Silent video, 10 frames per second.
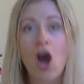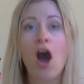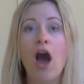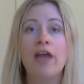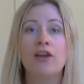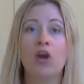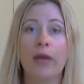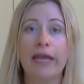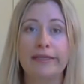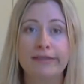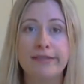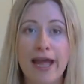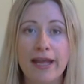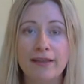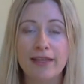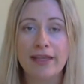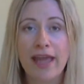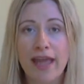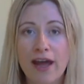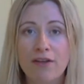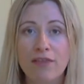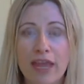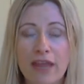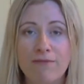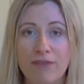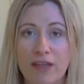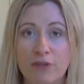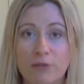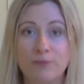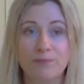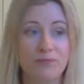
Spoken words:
I know exactly how they feel.